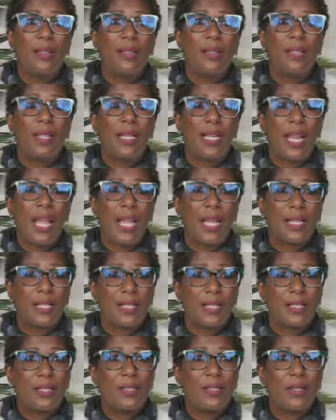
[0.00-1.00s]

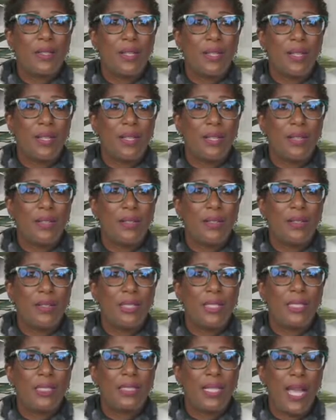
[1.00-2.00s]
next
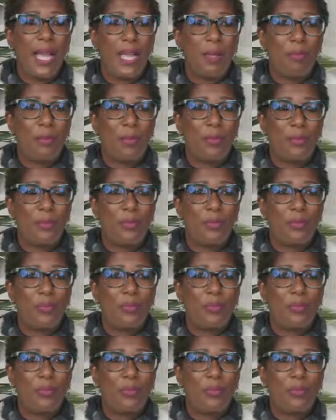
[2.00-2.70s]
table.